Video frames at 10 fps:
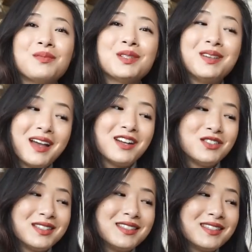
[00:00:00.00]
So yeah, I
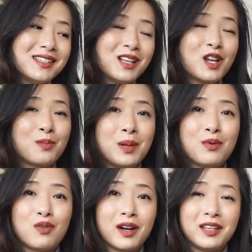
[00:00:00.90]
just didn't see a lot of
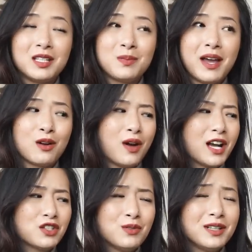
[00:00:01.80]
people rocking this bag, or
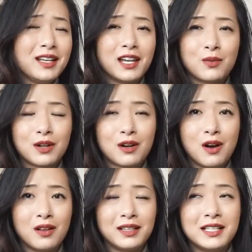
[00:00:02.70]
actually really anyone at
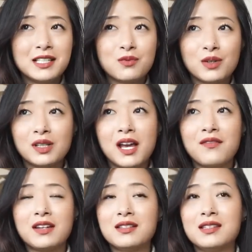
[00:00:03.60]
all, at least in real
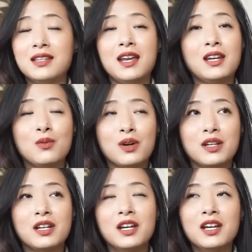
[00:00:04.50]
life. I didn't see
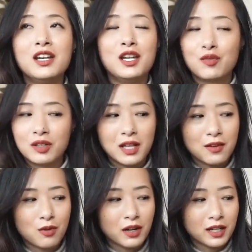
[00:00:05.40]
anyone in real
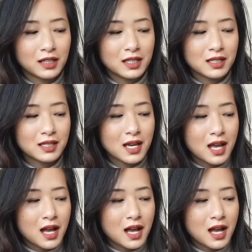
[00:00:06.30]
life rocking this.